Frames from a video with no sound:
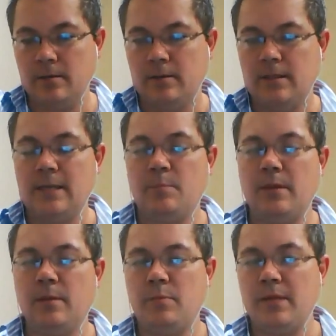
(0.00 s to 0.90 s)

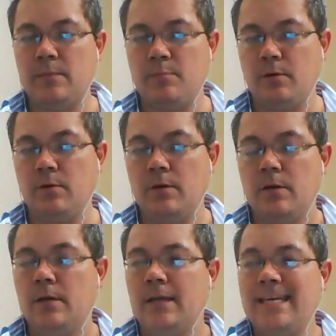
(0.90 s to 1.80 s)
keeping people
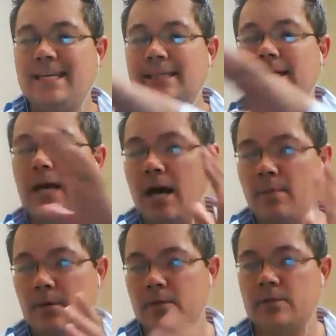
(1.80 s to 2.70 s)
in
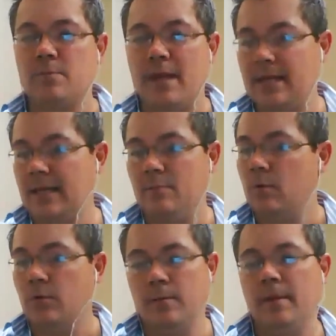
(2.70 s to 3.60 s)
commerce making
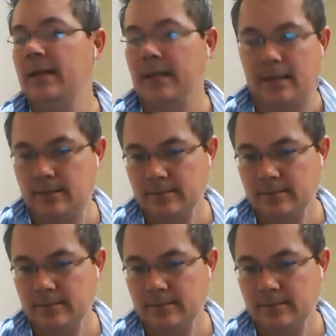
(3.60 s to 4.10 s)
more money.